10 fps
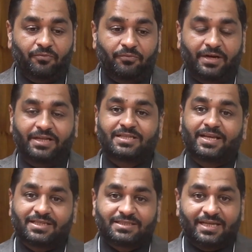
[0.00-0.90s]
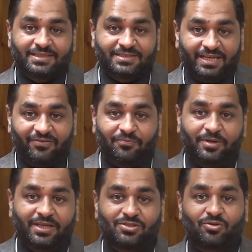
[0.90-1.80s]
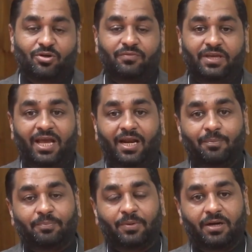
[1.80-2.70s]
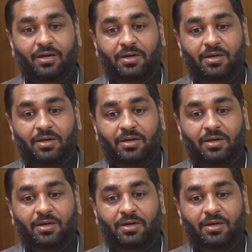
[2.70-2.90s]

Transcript: Vendors like us at Safebreach, you know, we help